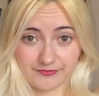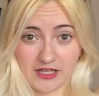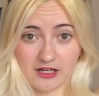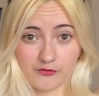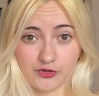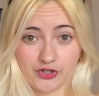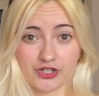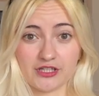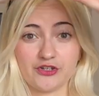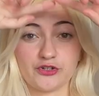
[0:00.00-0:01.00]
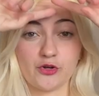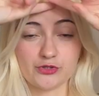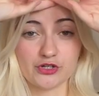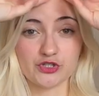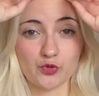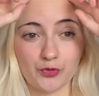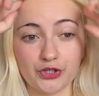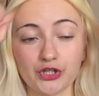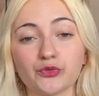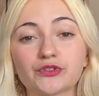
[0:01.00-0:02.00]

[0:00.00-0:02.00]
I love you, girly. Your clothes are super cute.